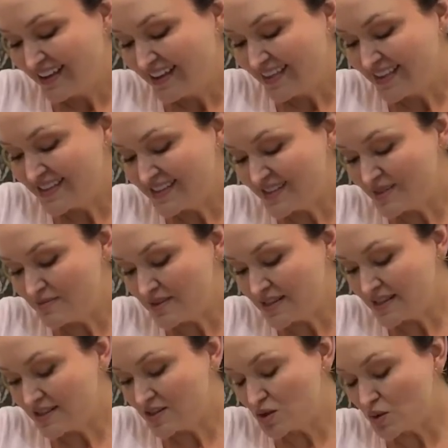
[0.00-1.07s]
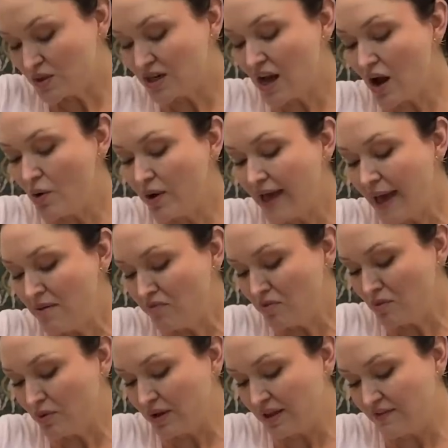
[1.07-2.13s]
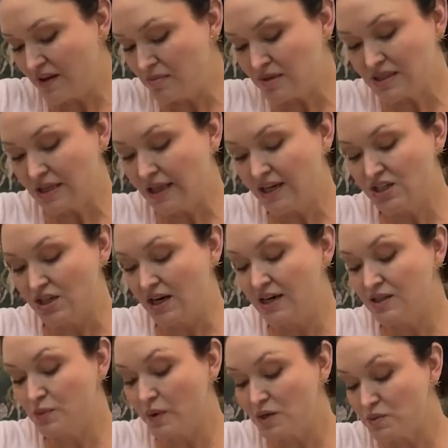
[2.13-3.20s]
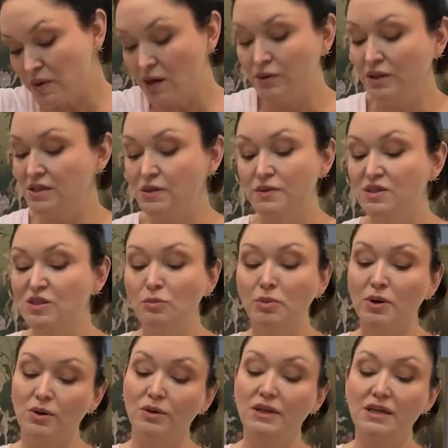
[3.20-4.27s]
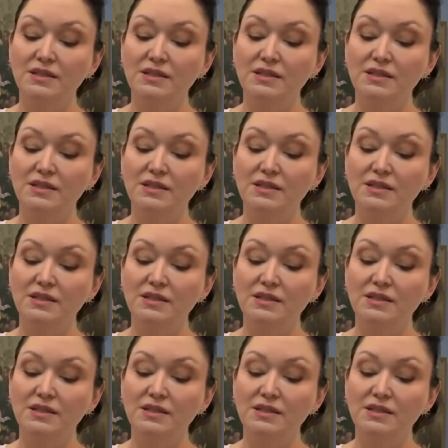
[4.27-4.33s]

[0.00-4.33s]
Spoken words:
This is Mrs. George. Oh, it came from a really famous collection, and it's Wedgwood only, so it's super early.